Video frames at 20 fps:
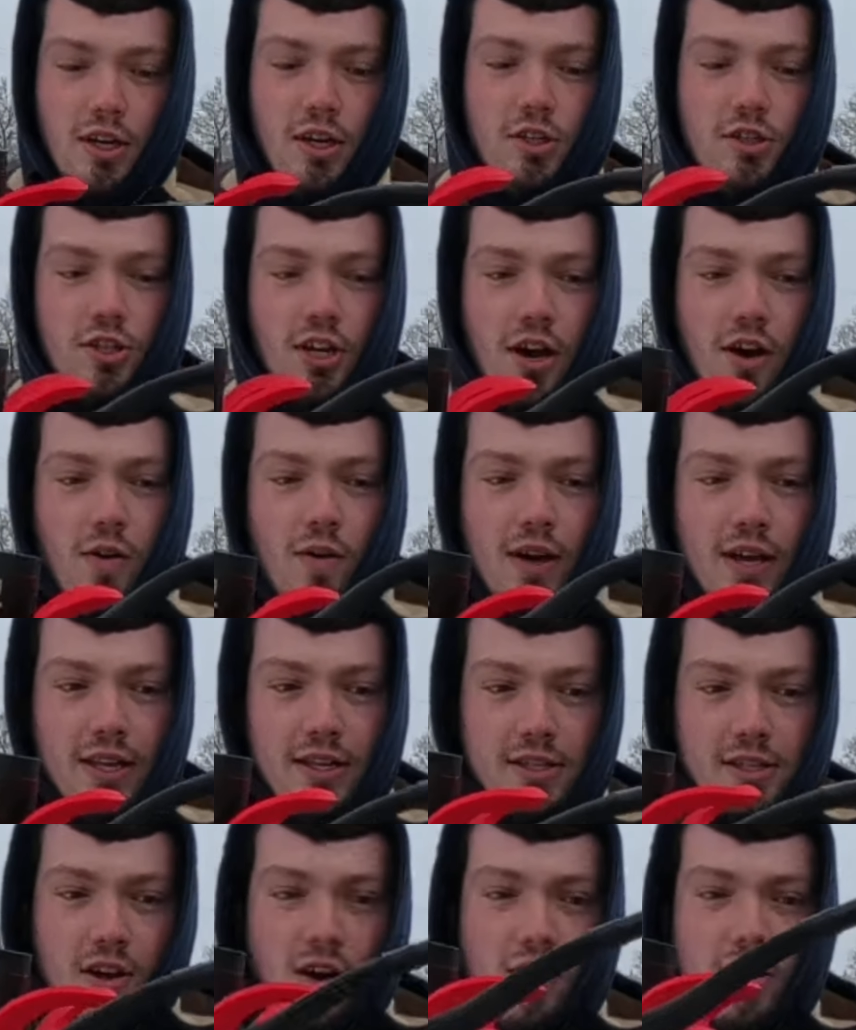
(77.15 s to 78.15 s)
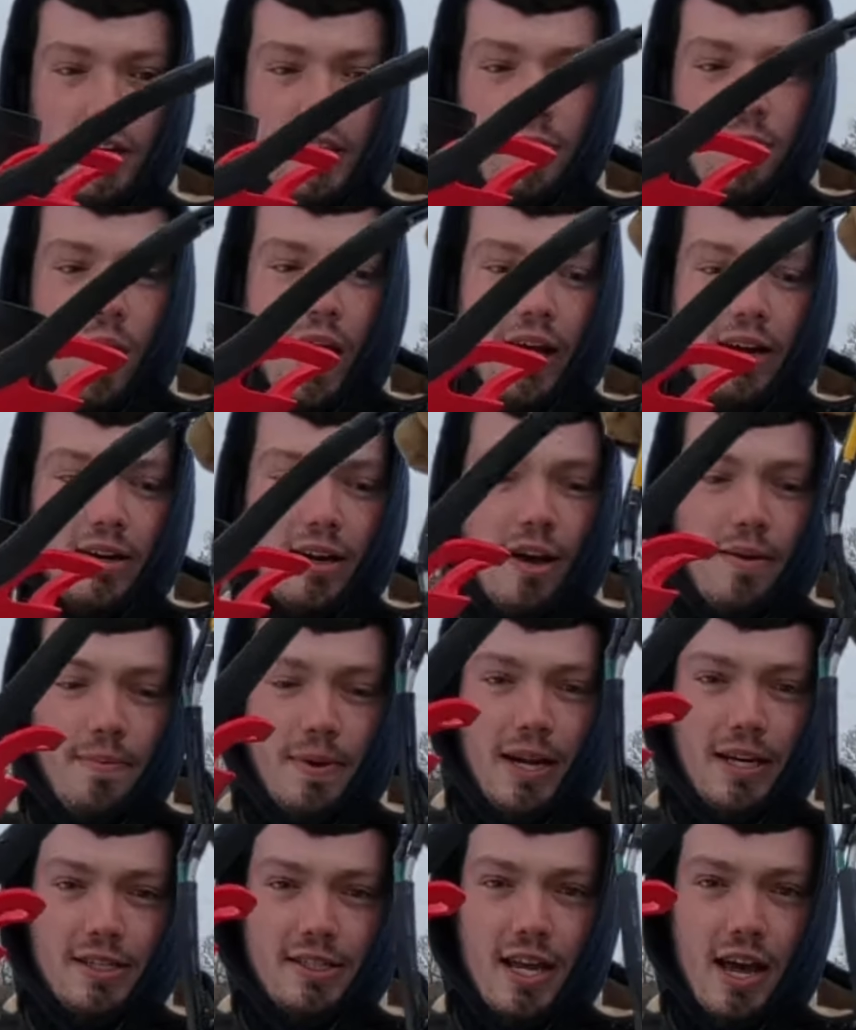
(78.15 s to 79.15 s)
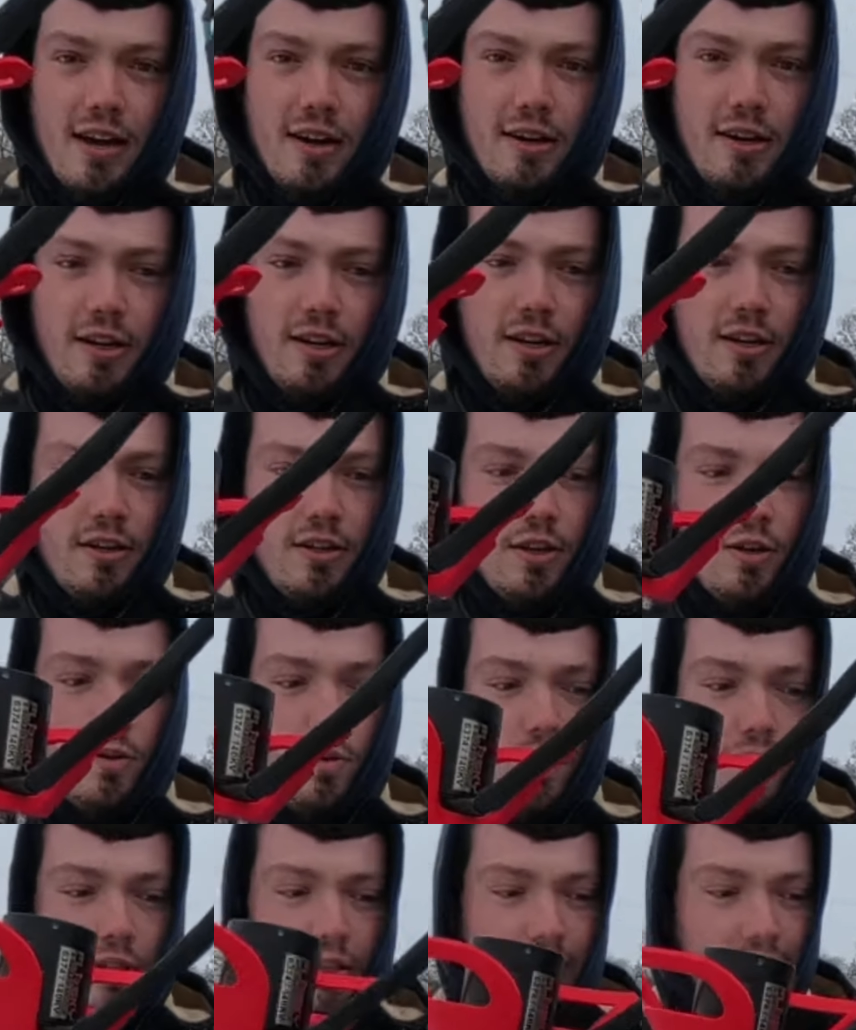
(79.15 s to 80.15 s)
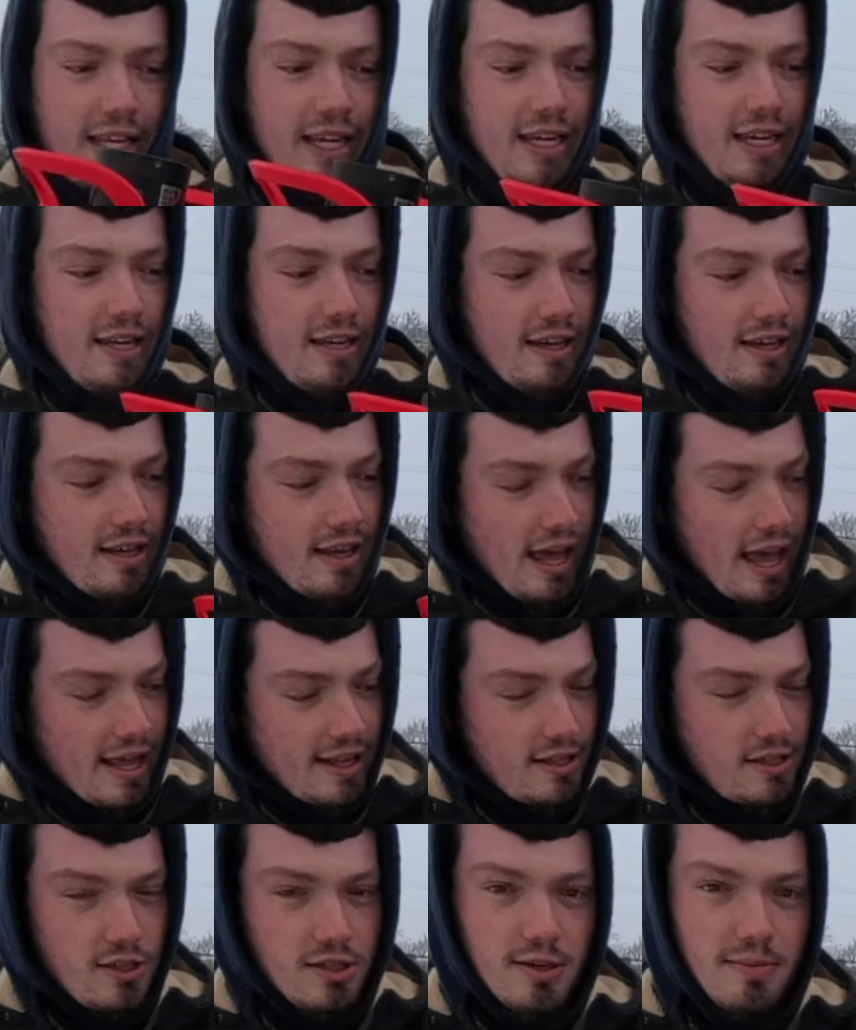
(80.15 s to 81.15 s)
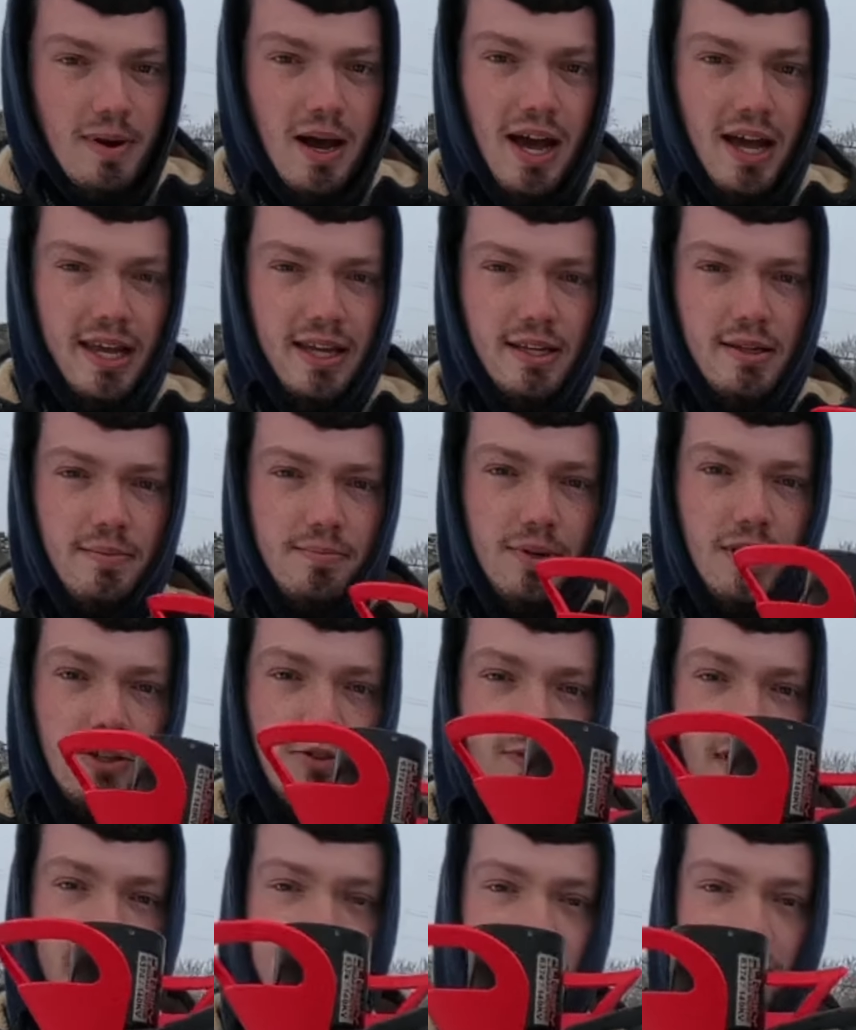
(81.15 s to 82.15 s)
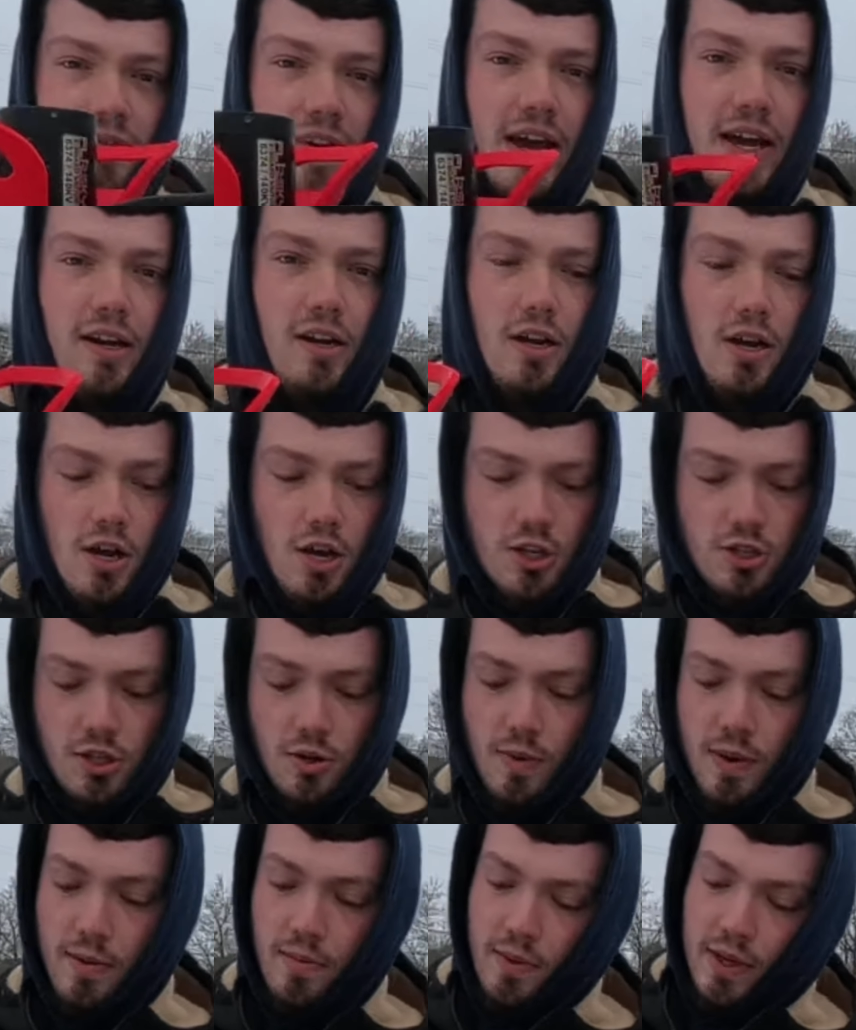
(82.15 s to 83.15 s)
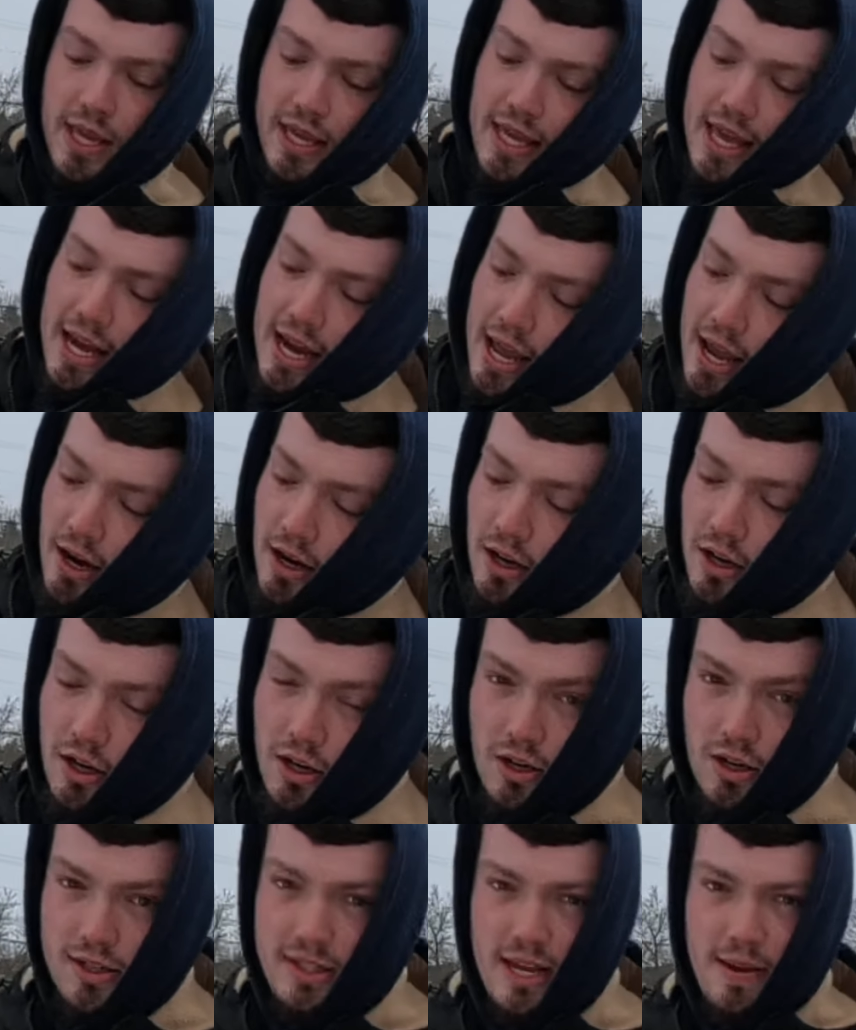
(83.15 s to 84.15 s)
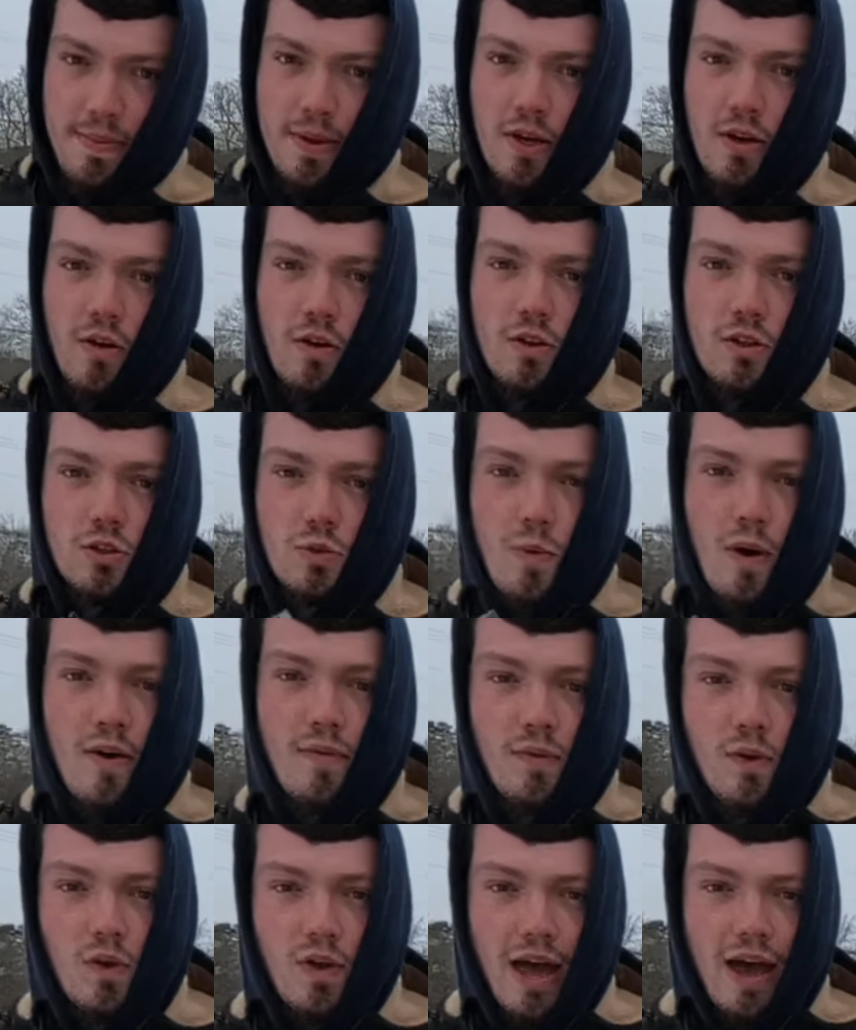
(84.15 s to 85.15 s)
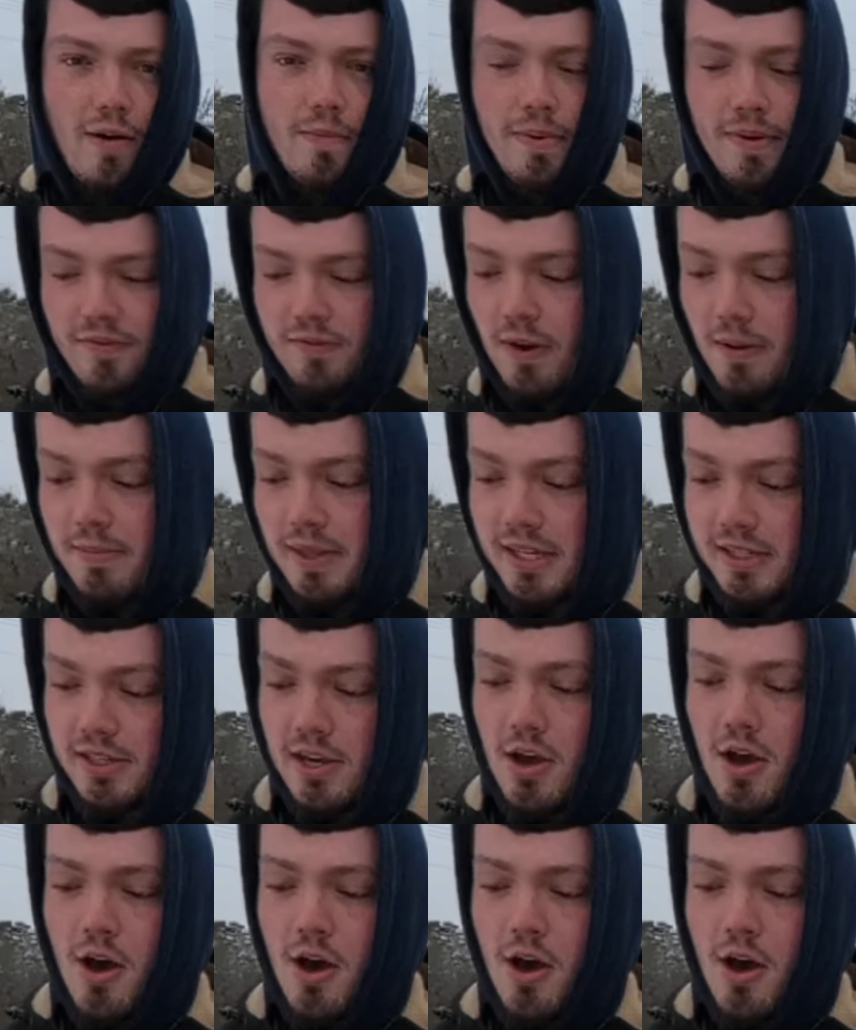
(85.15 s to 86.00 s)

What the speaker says: So it's already wired up, and I soldered new lead ends to my bridge rectifier so we can get our typical 12 volt output from this.